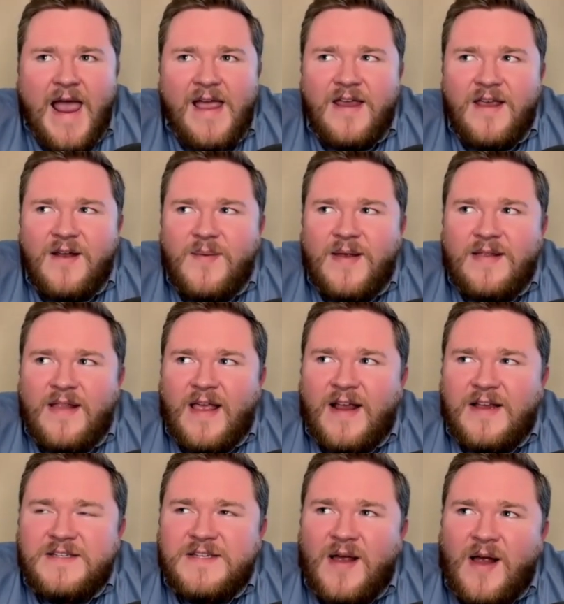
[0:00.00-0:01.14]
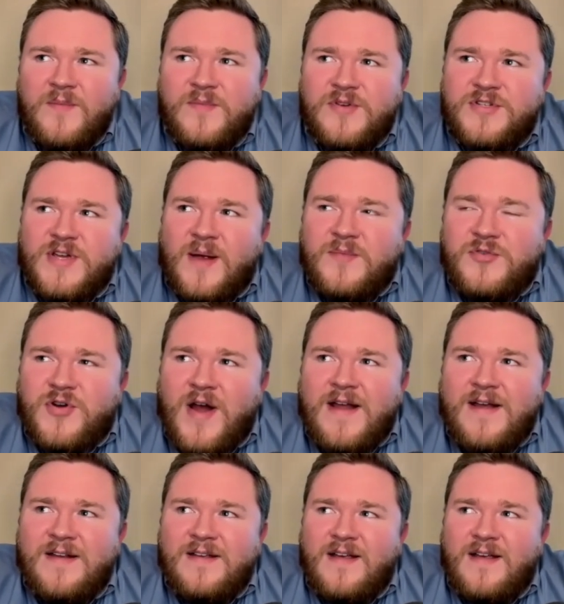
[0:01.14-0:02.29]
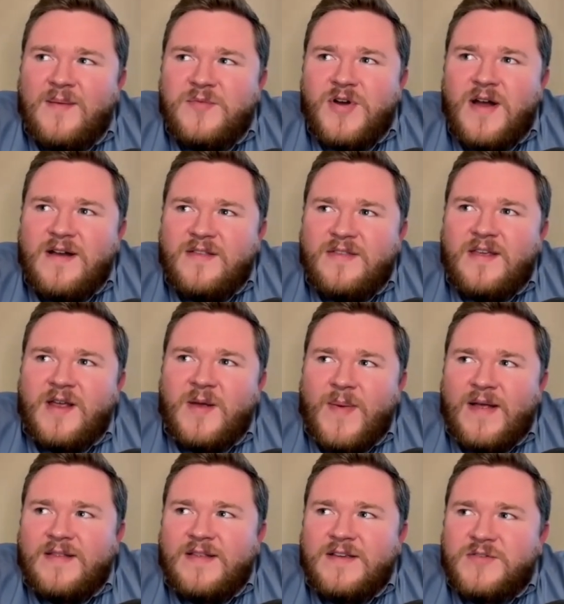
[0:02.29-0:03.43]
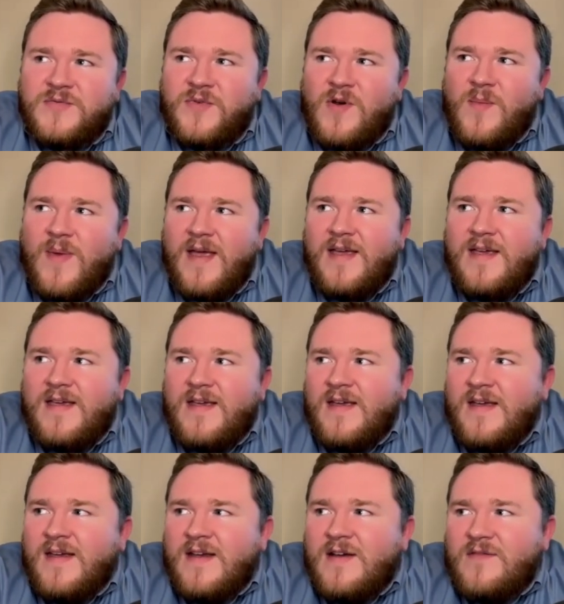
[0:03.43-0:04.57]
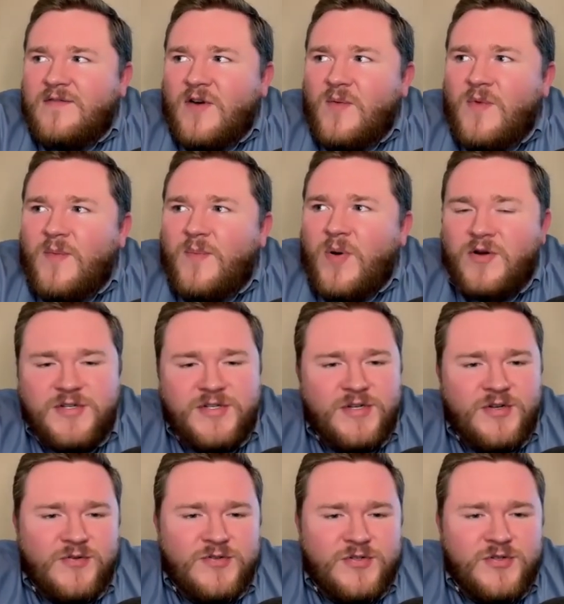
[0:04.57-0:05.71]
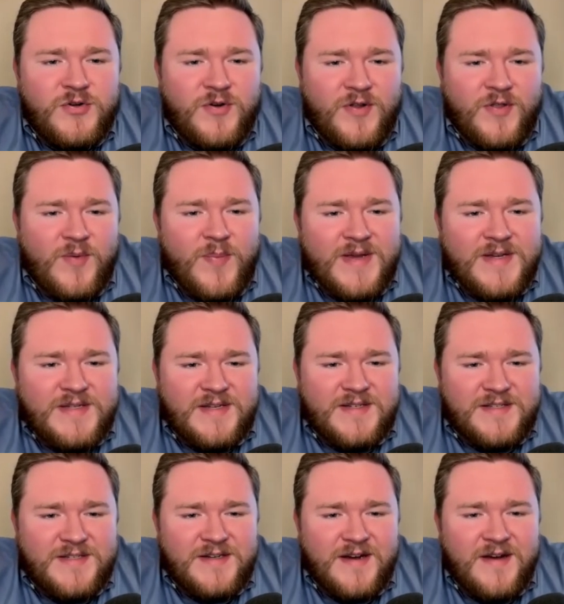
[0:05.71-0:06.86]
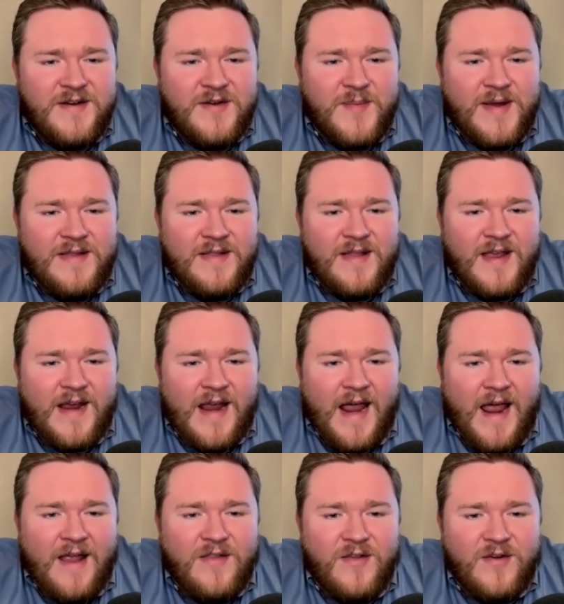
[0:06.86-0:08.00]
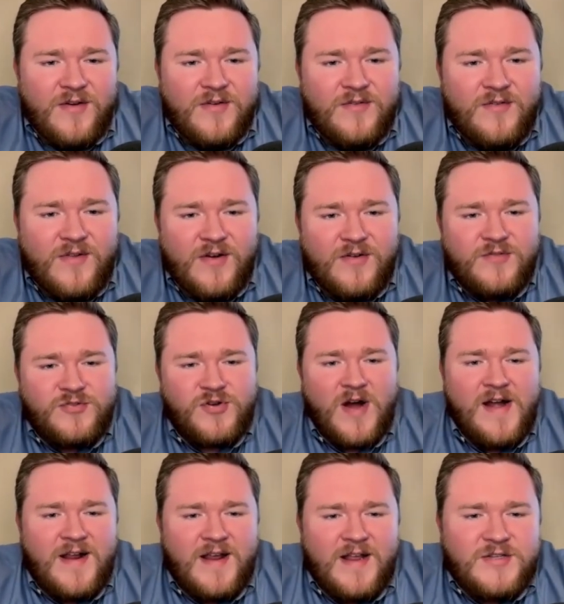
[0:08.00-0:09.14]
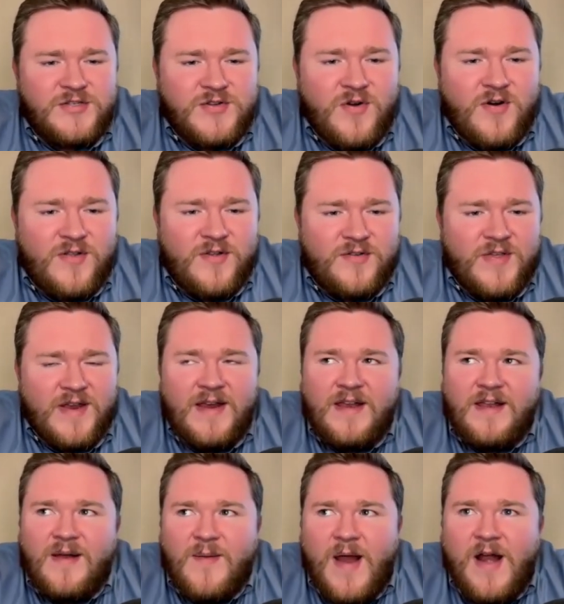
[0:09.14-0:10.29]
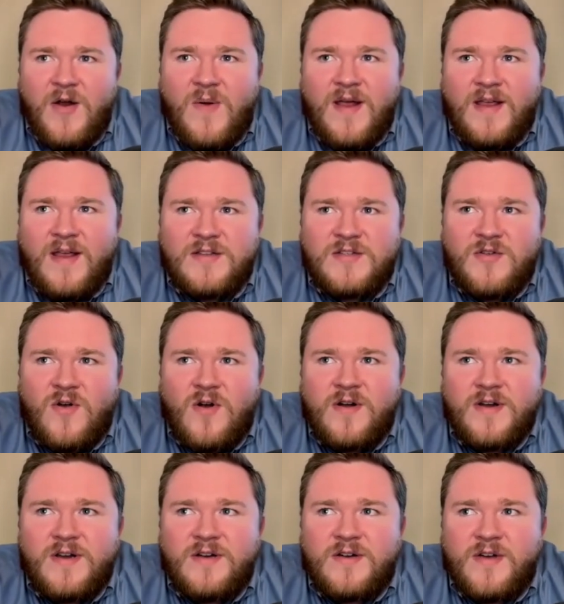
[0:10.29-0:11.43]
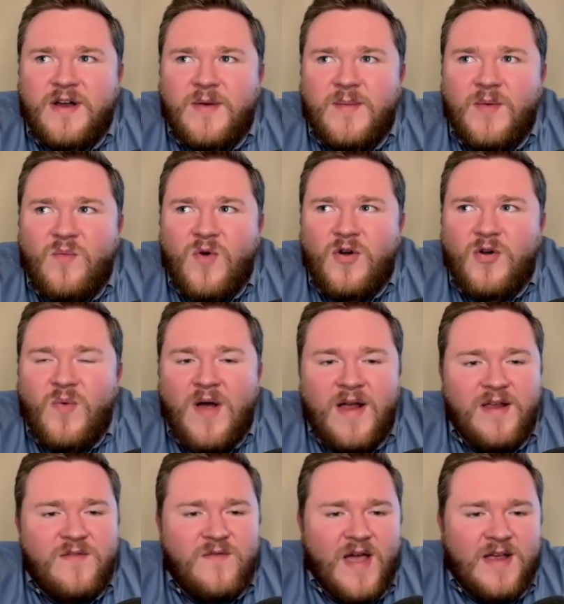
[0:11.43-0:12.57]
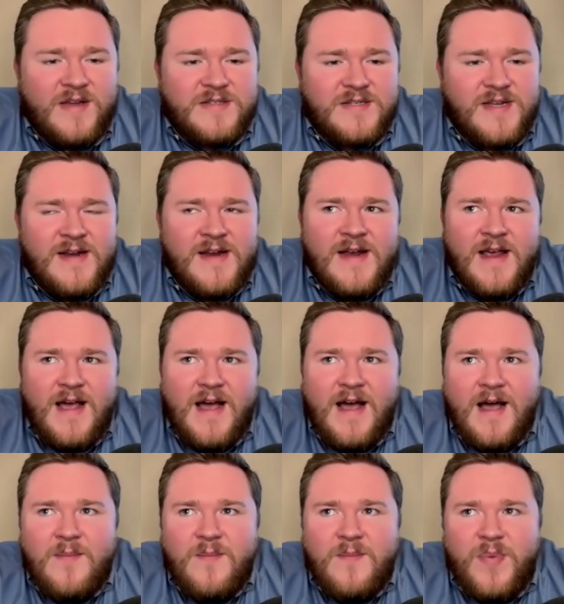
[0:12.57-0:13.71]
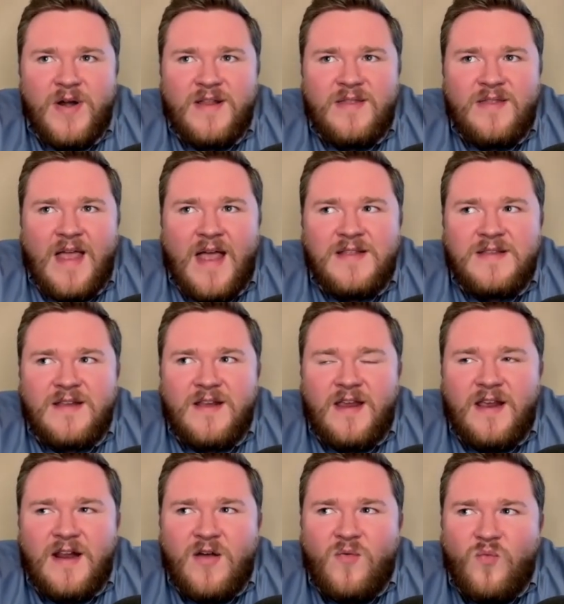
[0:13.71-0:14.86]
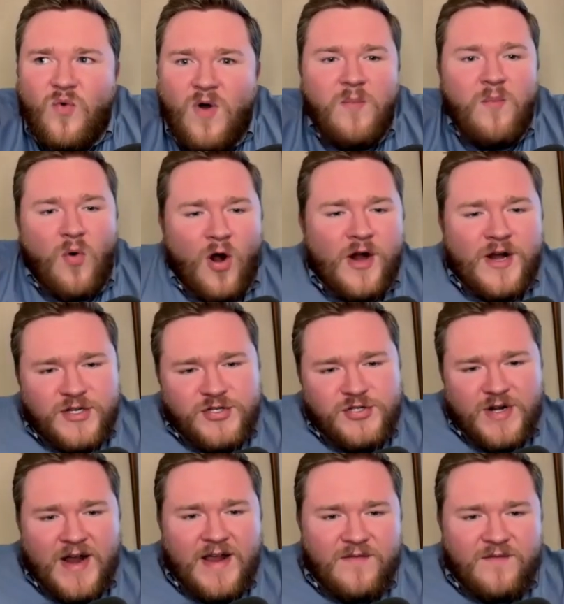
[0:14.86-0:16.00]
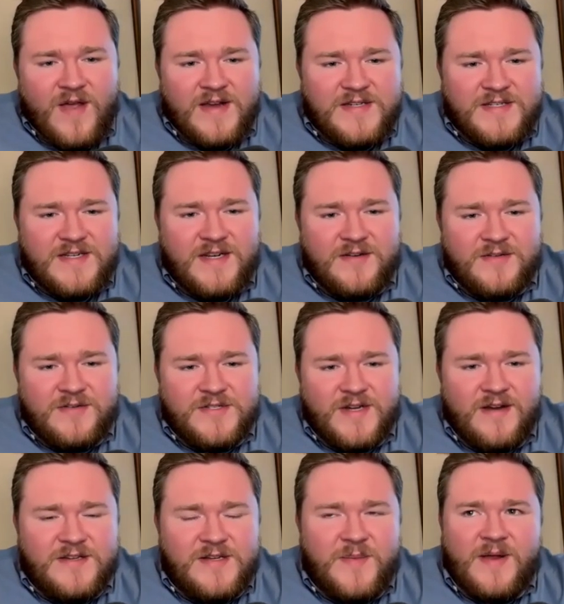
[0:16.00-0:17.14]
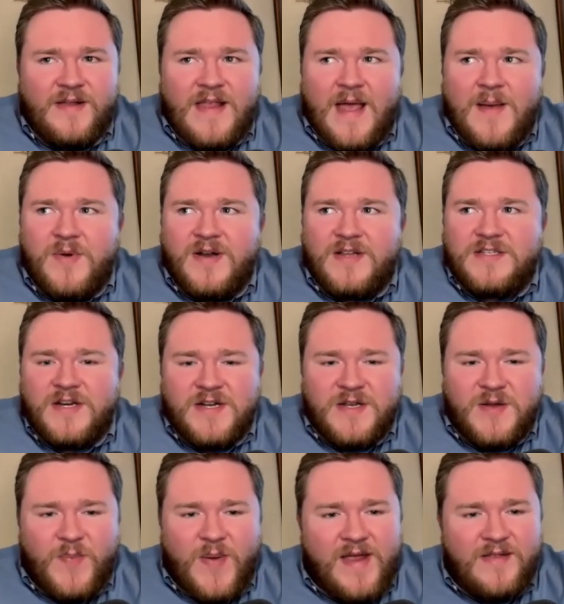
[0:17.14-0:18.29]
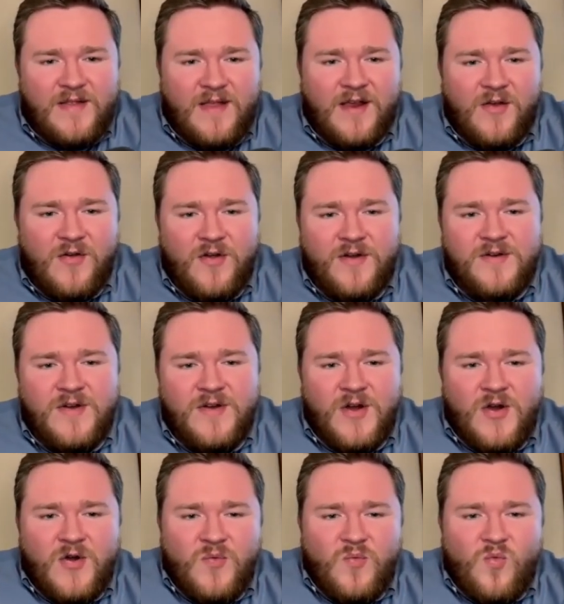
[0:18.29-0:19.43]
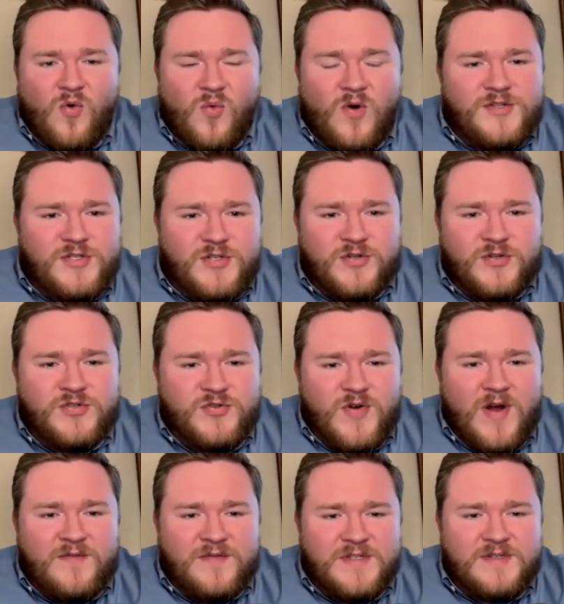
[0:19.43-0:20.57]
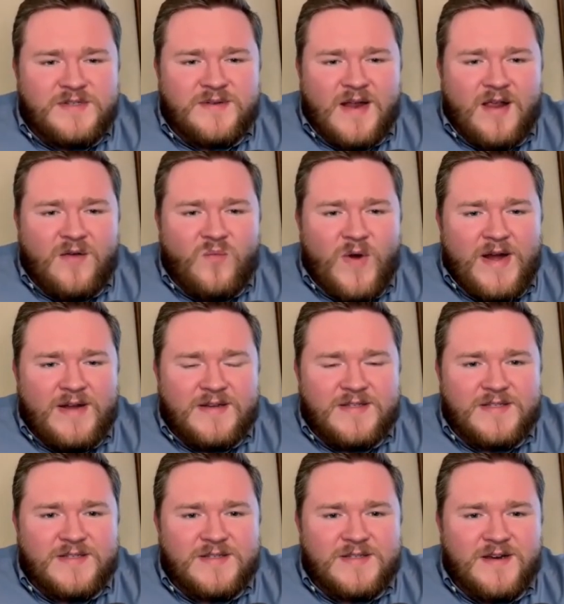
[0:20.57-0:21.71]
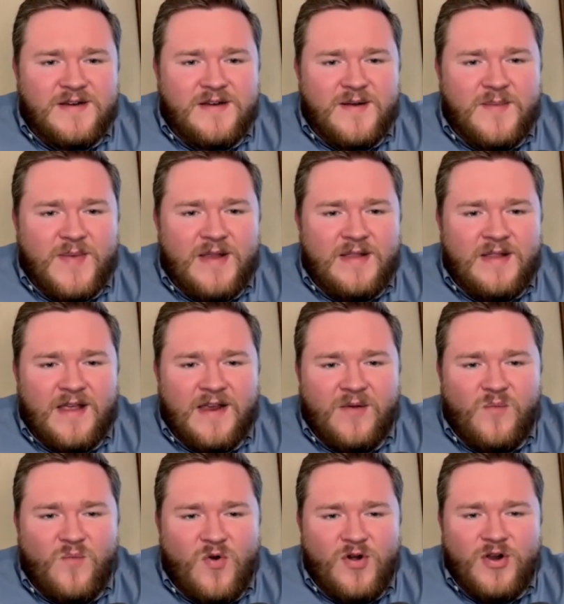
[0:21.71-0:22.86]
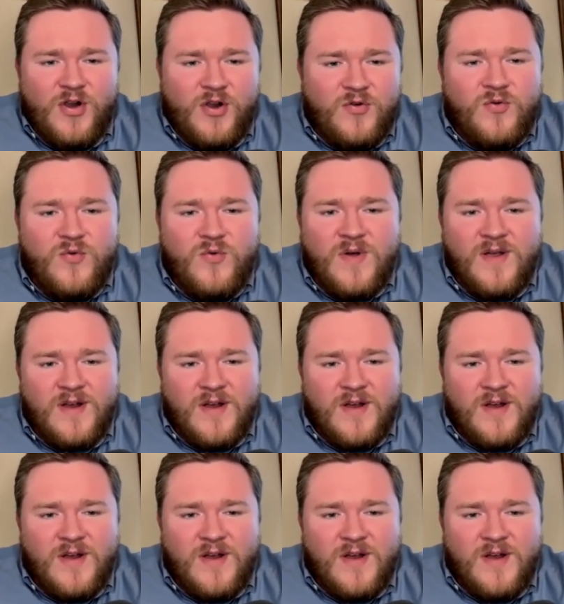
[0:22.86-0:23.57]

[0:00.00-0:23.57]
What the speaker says: Yeah, like, because I'm trying to think about this from a person who's new to the business, like, and they're trying to get started. They're thinking, how do I get started, or where do I invest? But what market should I invest in, or something like that. But it's going to depend, like, on, well, what's your strengths and weaknesses? Like, and what are you